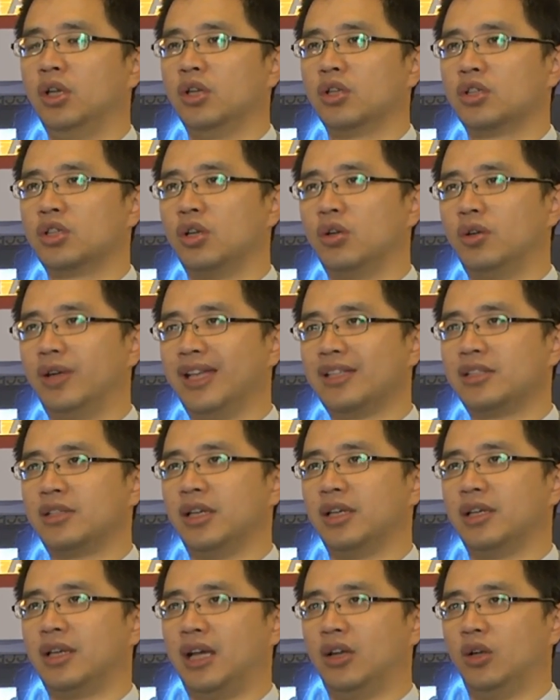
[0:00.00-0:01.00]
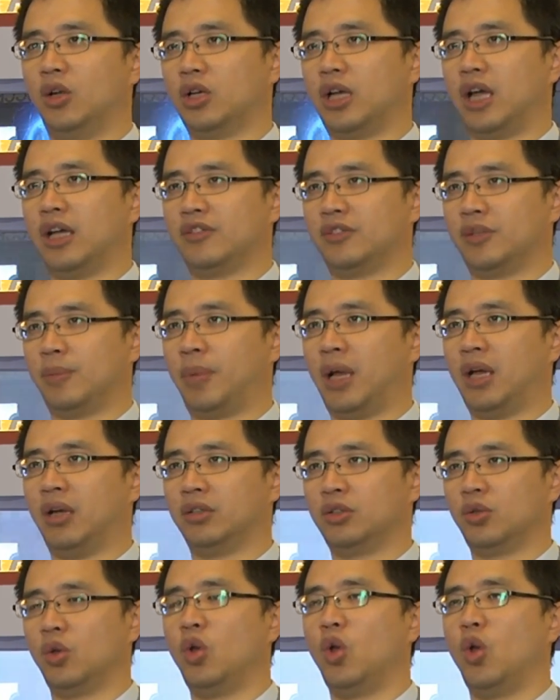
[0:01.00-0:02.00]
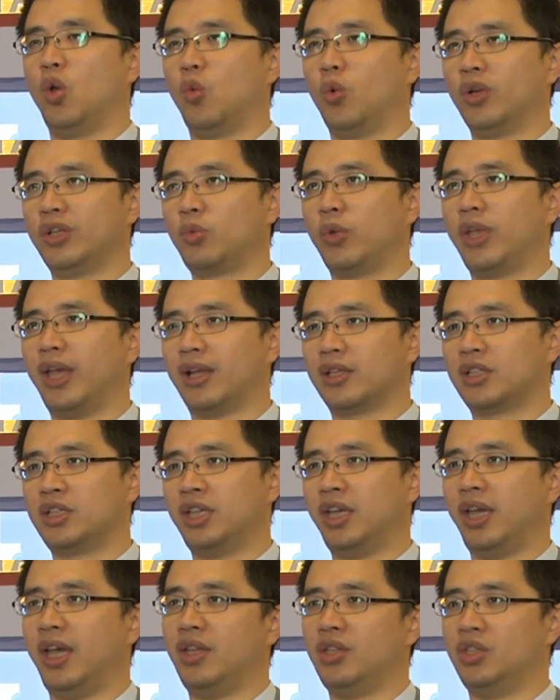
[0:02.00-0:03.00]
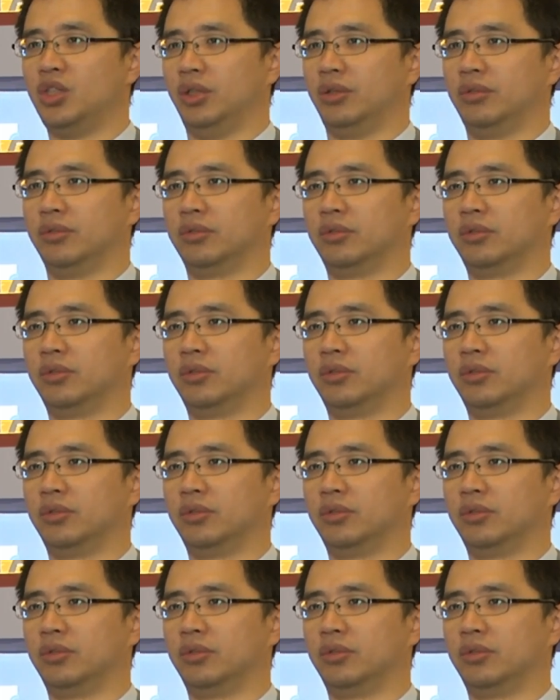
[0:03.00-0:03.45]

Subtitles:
So let's take a look at about what we are changing.